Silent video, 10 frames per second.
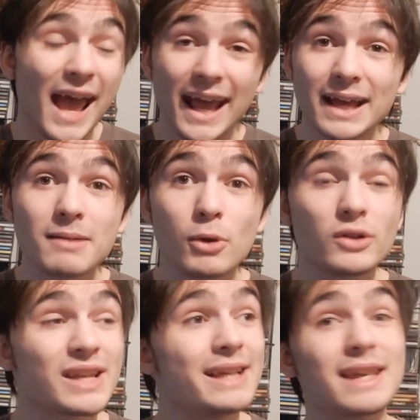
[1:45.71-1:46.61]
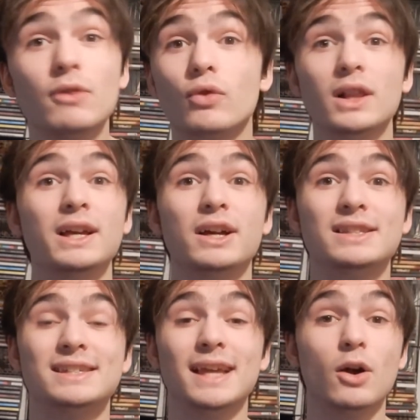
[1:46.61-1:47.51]
Animals is a really good
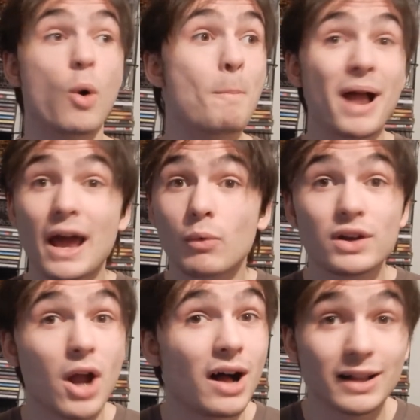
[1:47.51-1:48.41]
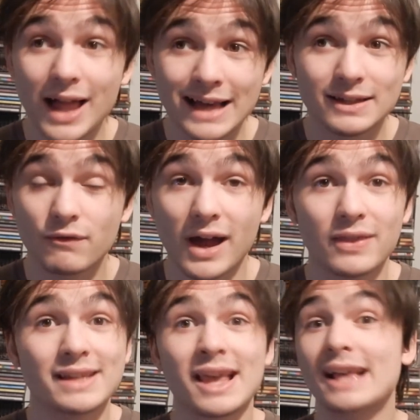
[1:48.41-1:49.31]
single, but I would not classify
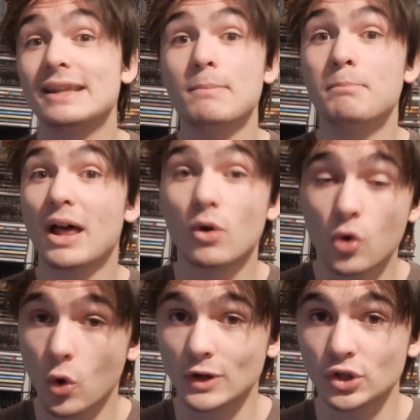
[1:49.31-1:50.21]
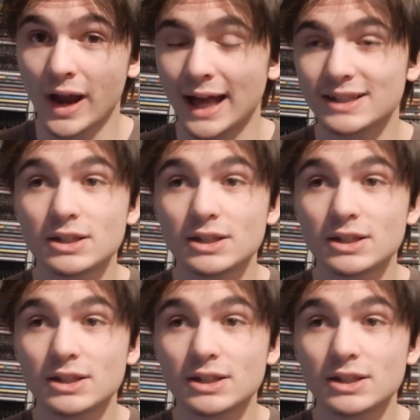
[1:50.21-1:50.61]
this as a metalcore track.